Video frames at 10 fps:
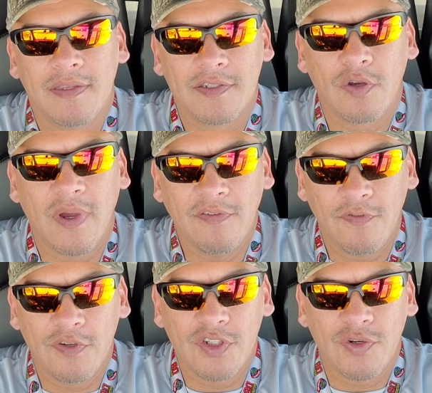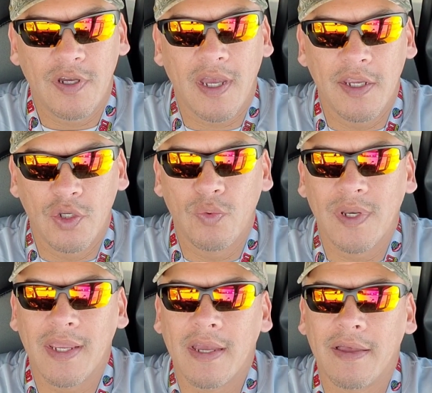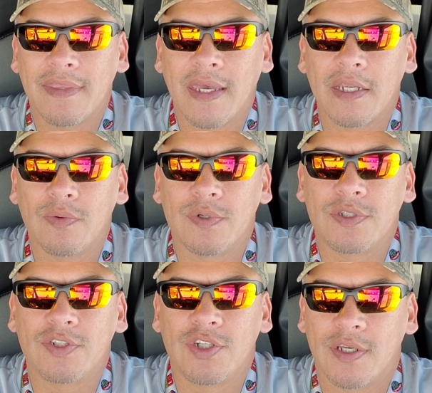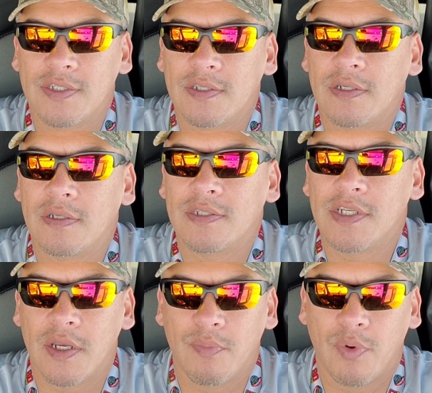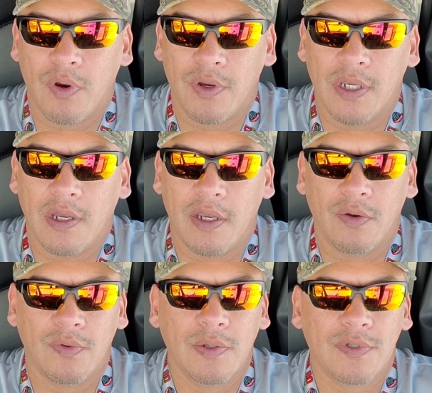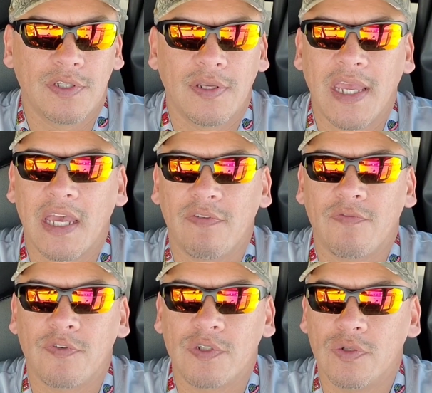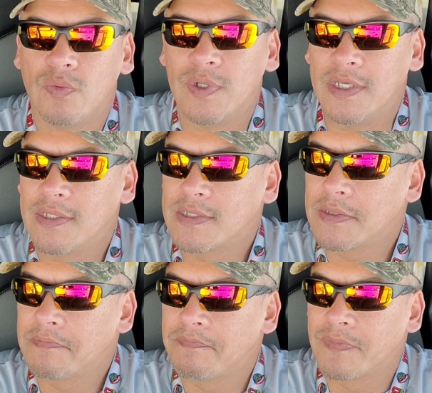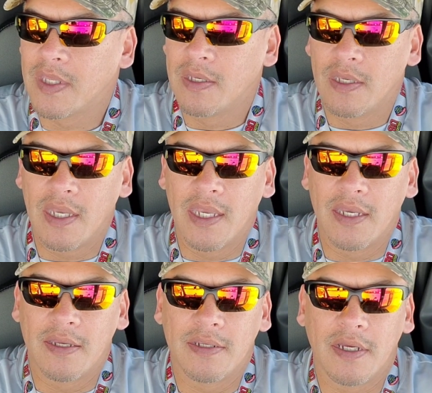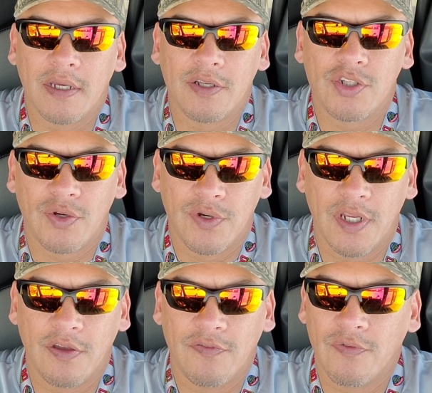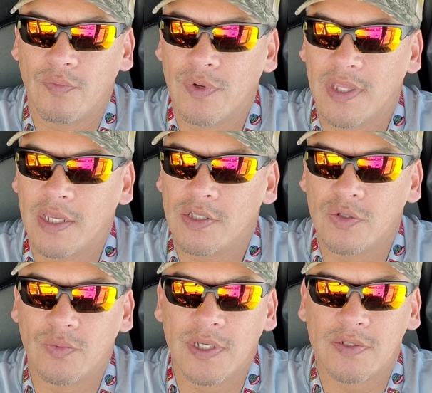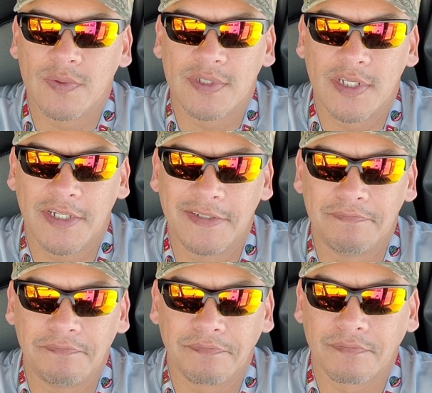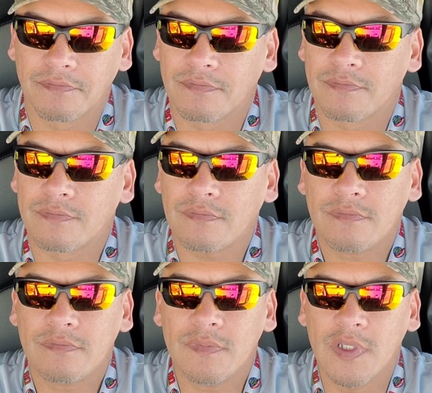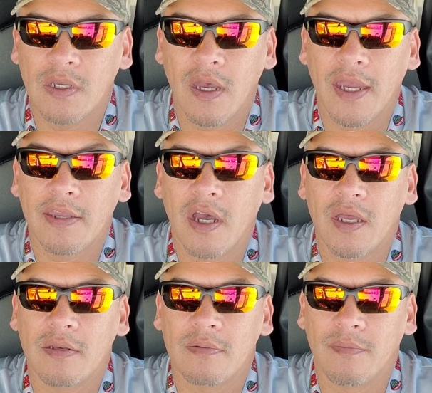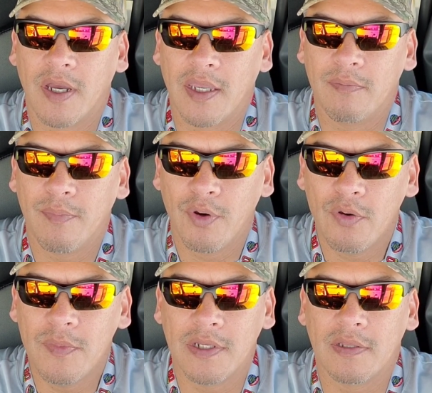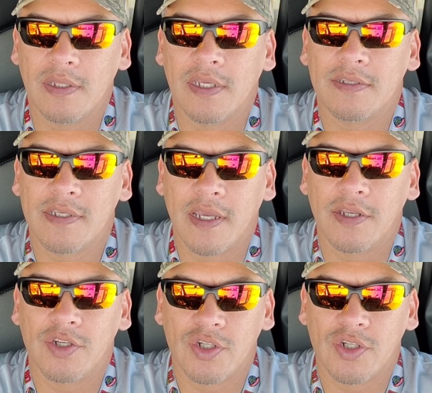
So my first truck, I knew when I got that it was just temporary. I only was going to have it for 2 weeks, and sure enough, when that 2 weeks was done, I got my permanently assigned